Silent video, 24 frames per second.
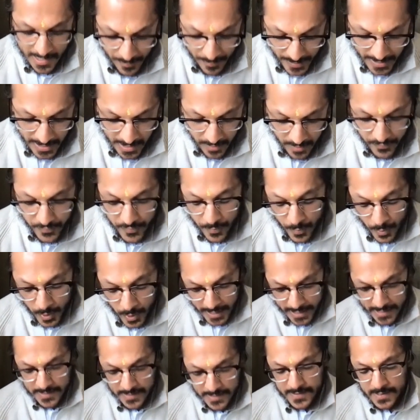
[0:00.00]
In Meaningful
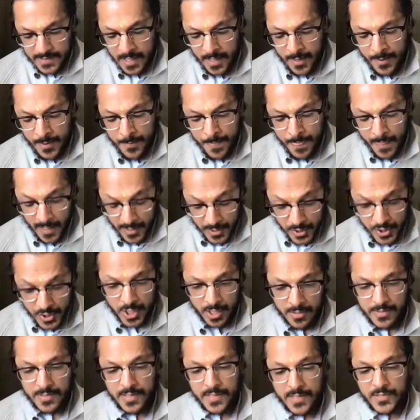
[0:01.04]
Mornings, I
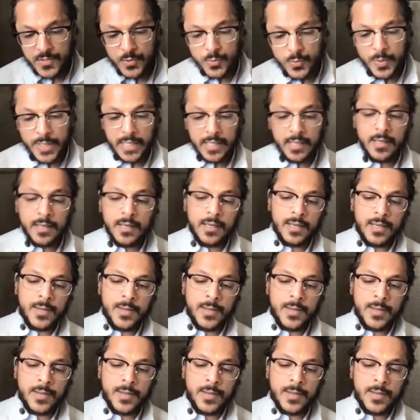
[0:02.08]
shared this week.